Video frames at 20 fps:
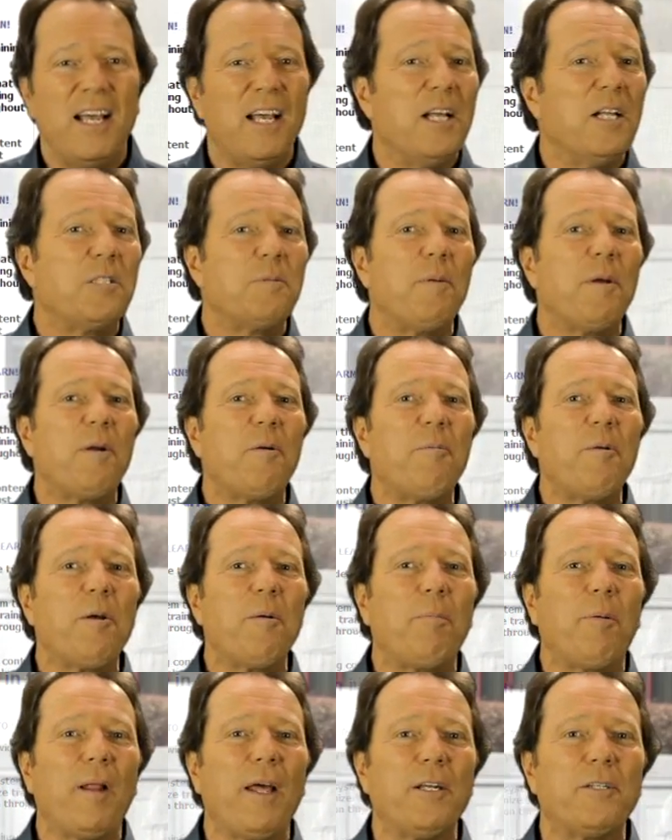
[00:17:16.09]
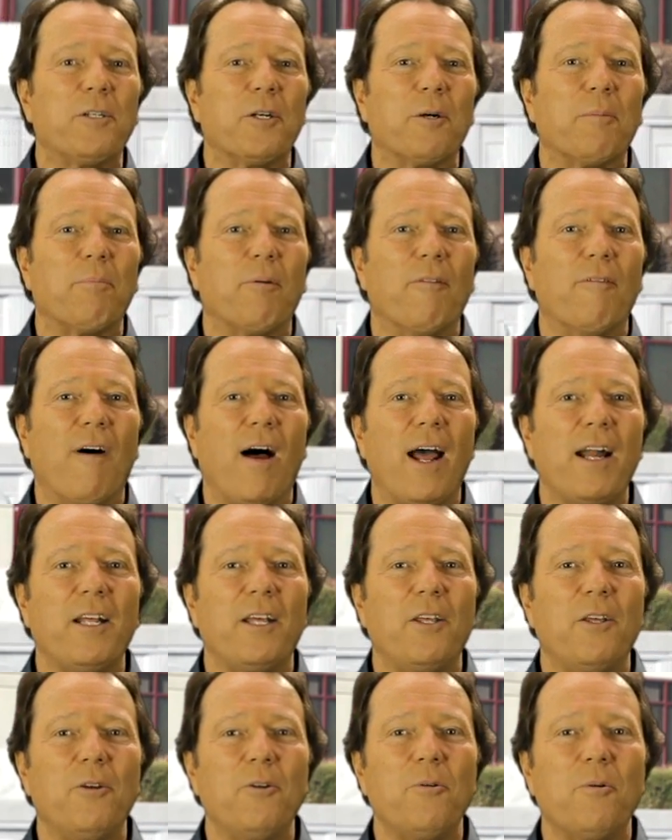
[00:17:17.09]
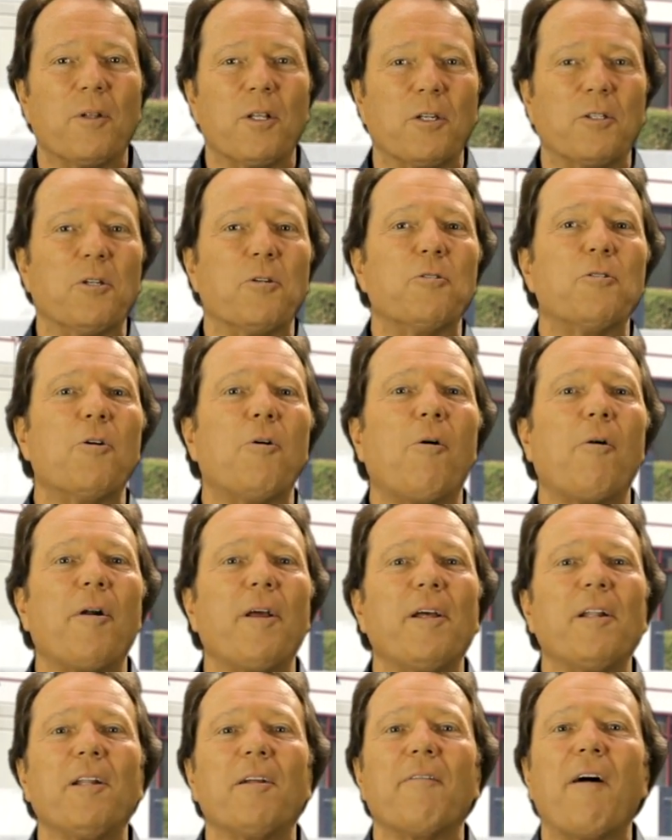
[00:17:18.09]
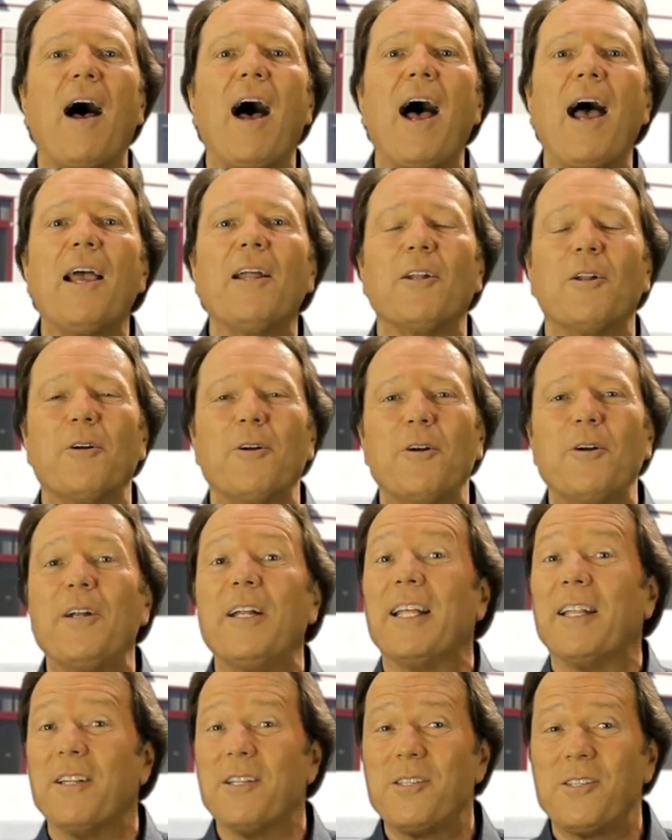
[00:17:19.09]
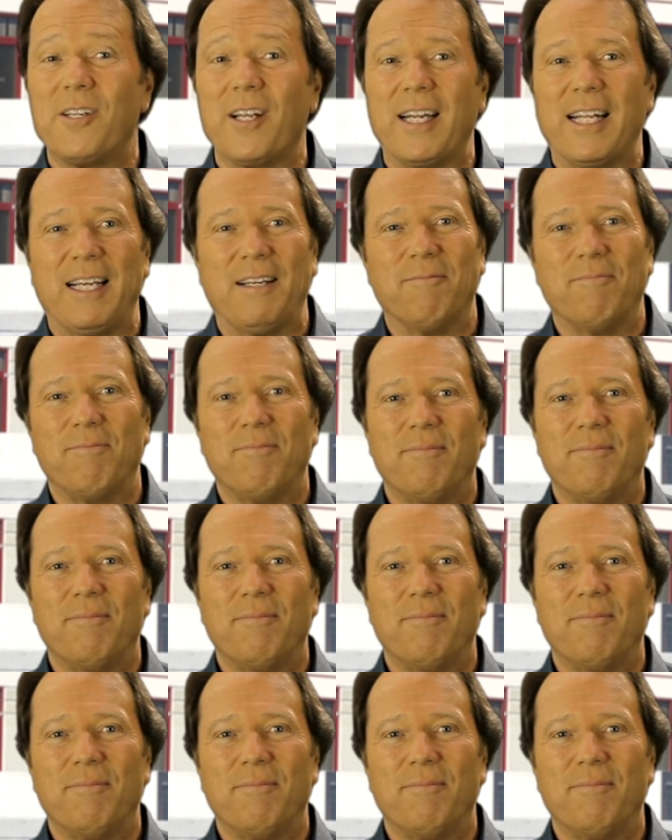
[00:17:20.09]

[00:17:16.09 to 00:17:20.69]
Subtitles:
It's been a real pleasure providing you with a tutorial of iLearn in the city.